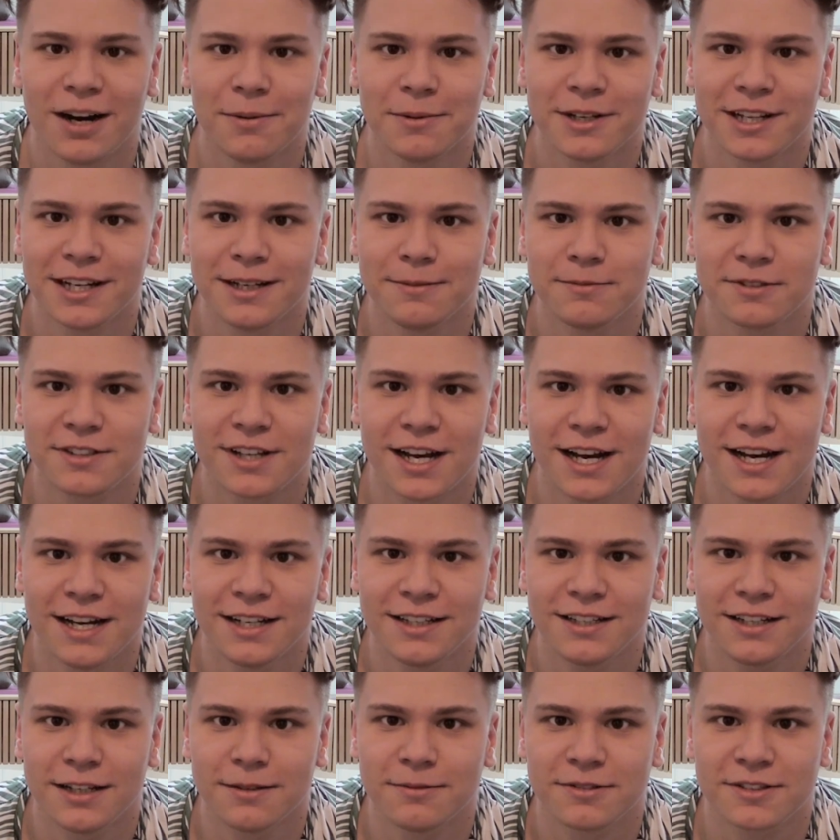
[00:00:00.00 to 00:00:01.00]
Hi, my name's
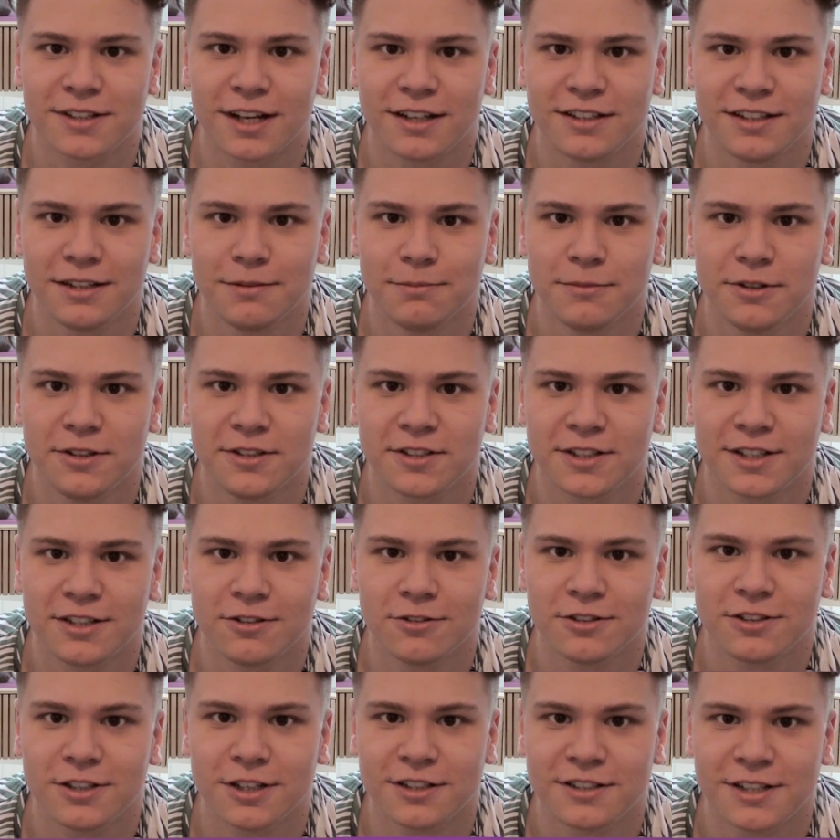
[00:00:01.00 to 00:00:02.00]
Dan. I'm studying music
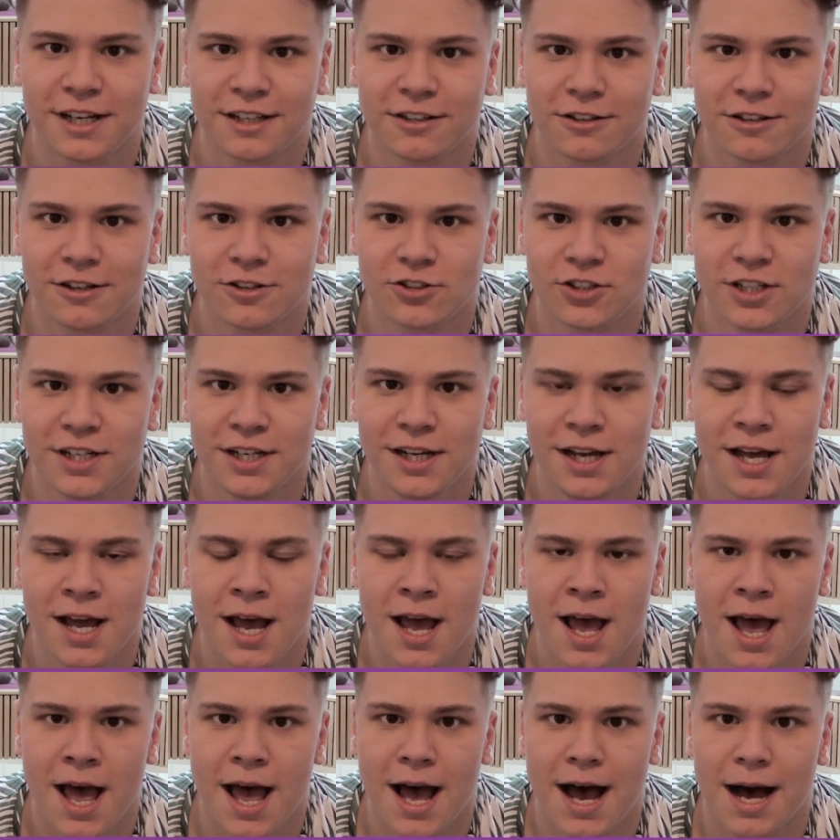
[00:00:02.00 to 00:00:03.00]
and audio technology,
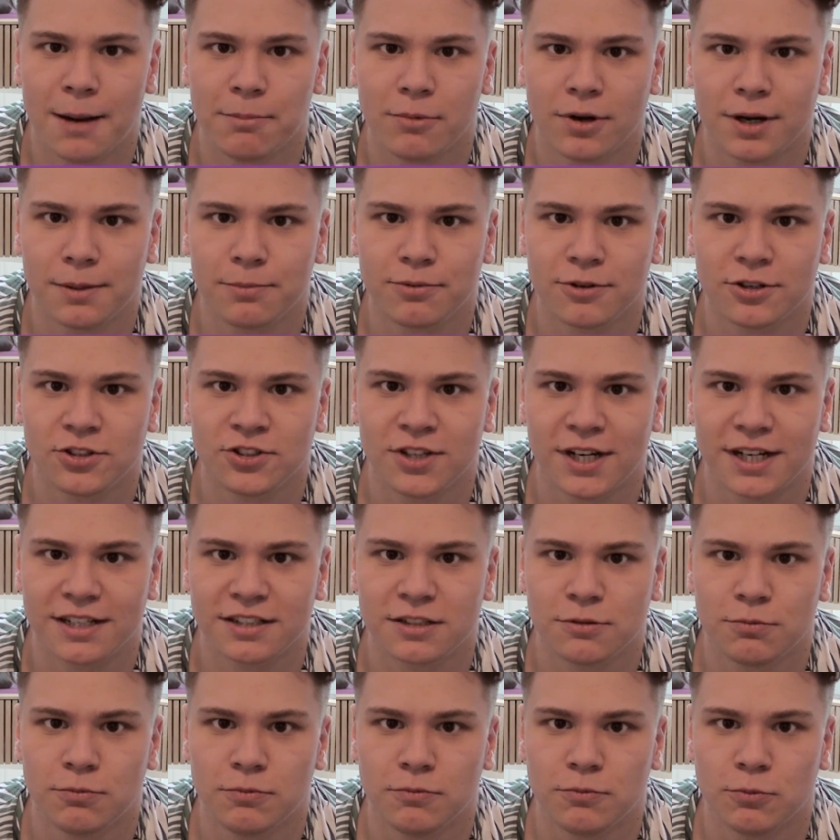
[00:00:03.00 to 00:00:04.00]
and my
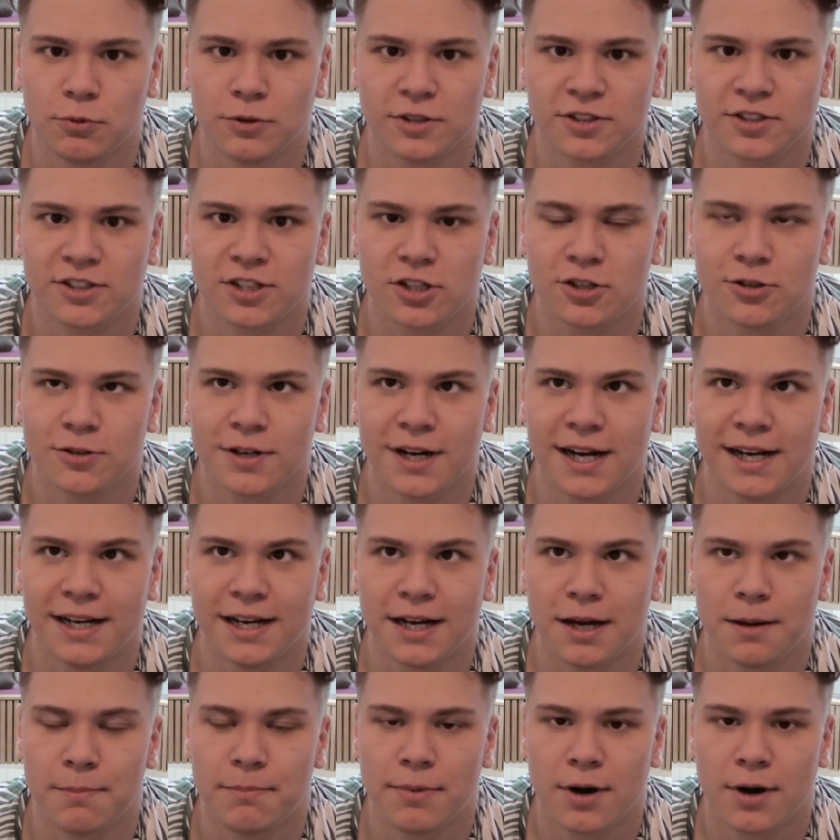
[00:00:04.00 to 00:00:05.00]
project was to create a